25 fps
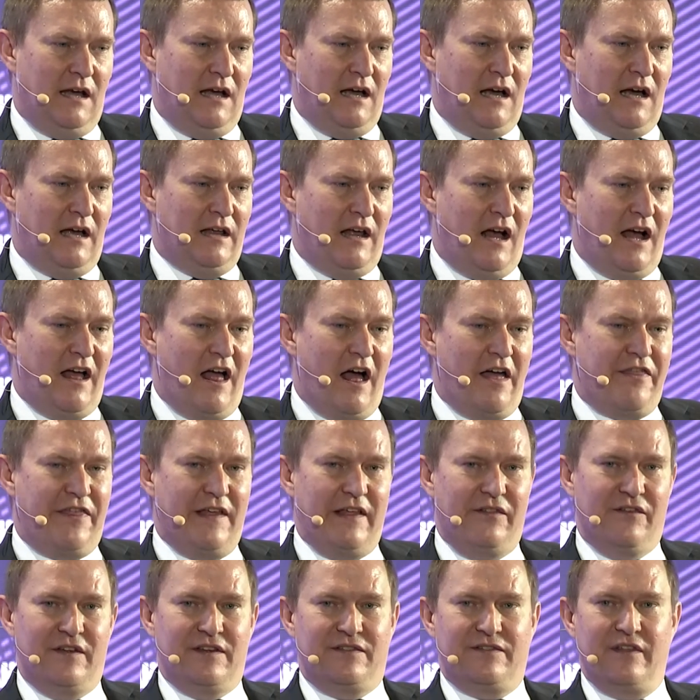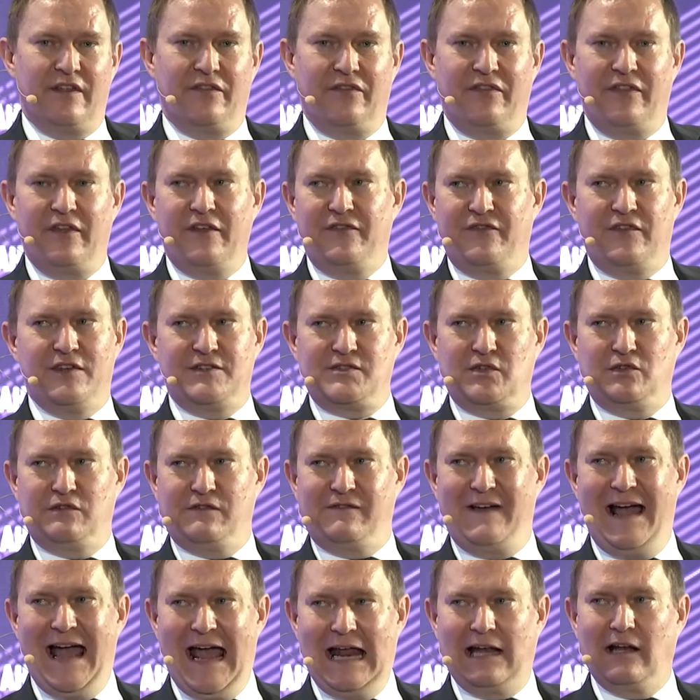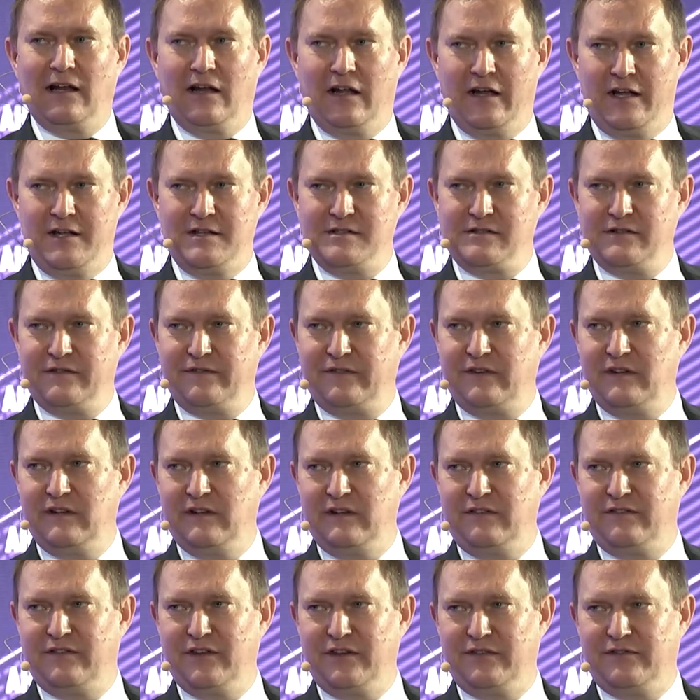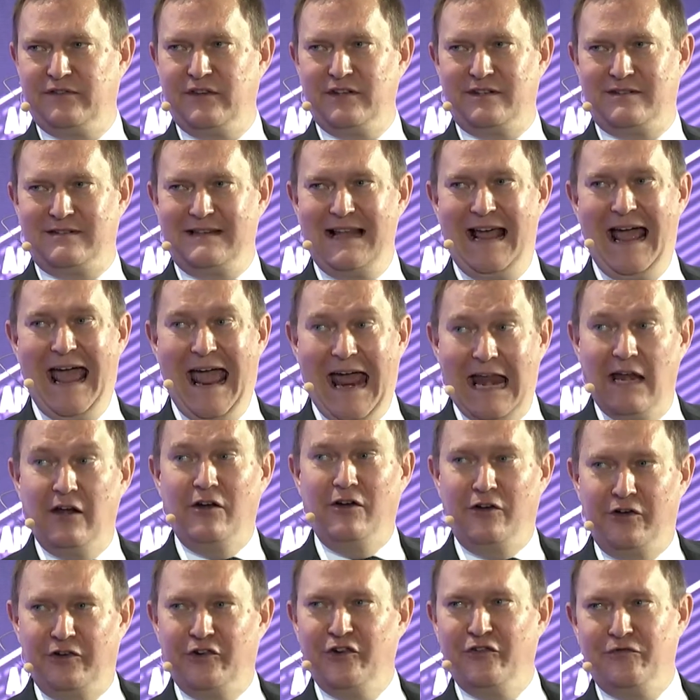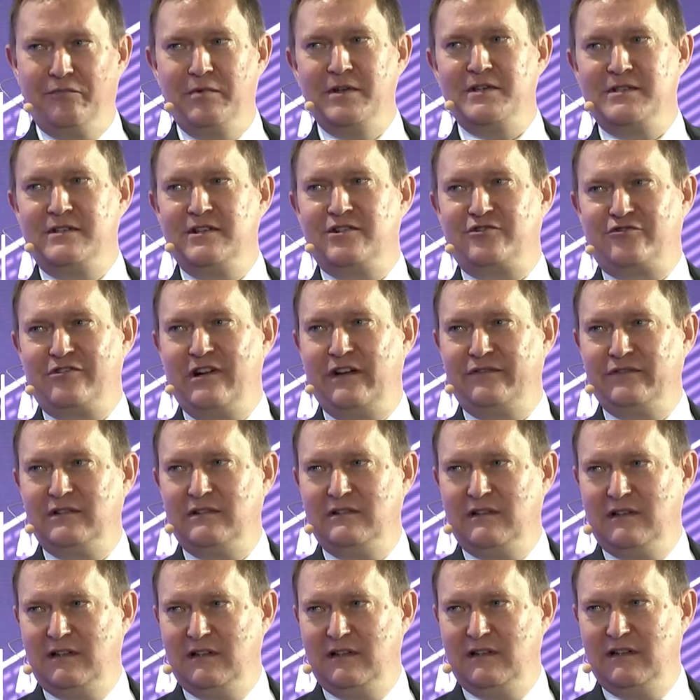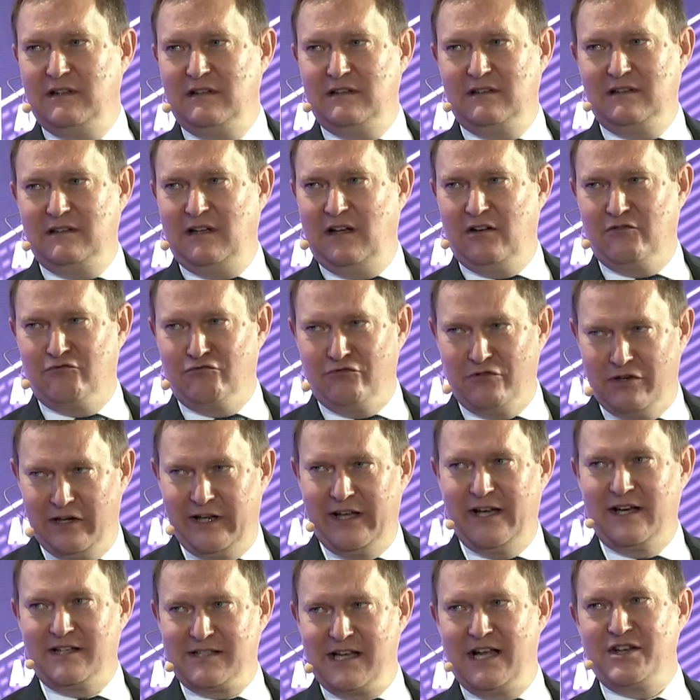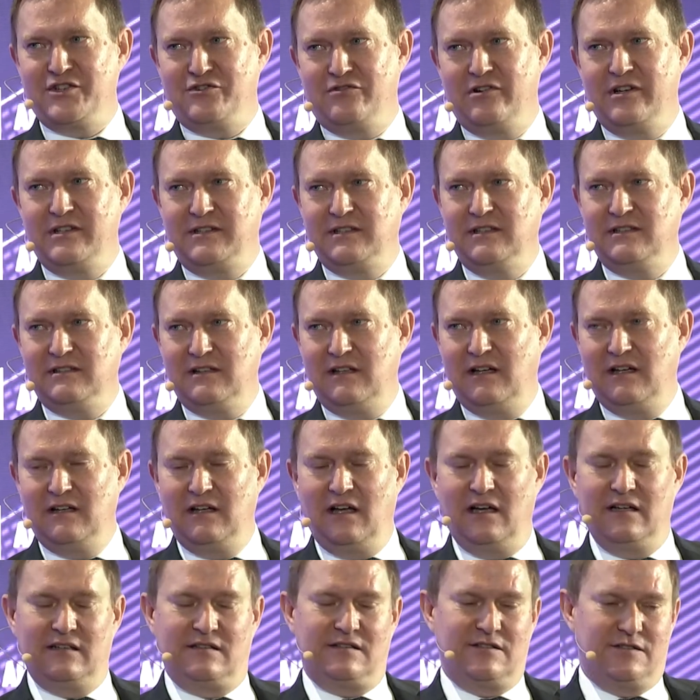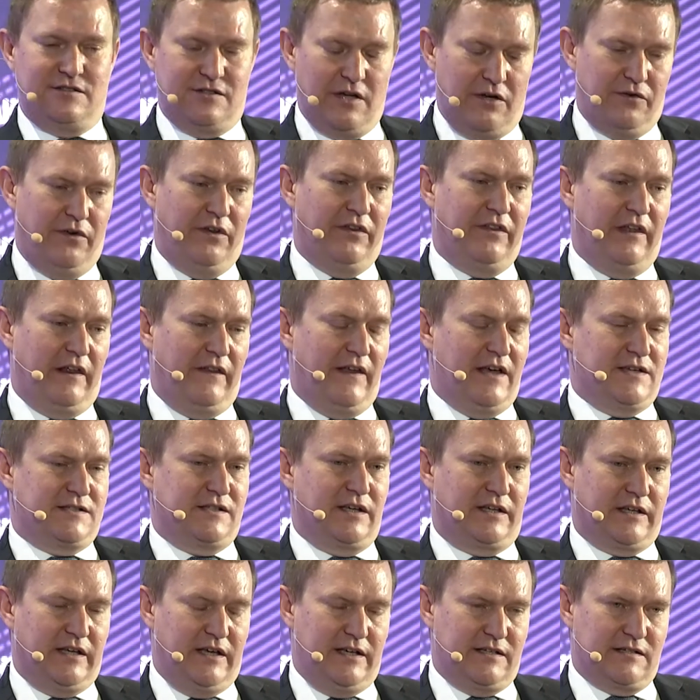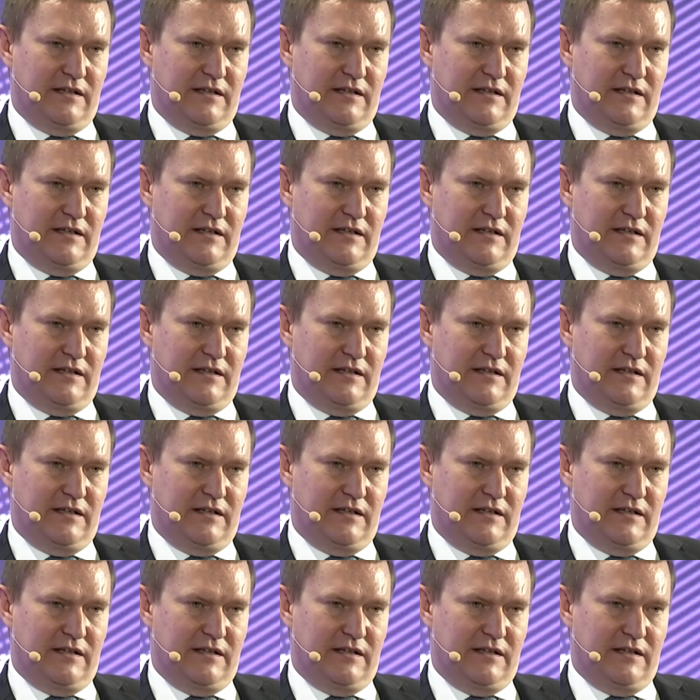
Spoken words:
I think that the sort of headlines of the end of business travel are really exaggerated. I don't think that's the case.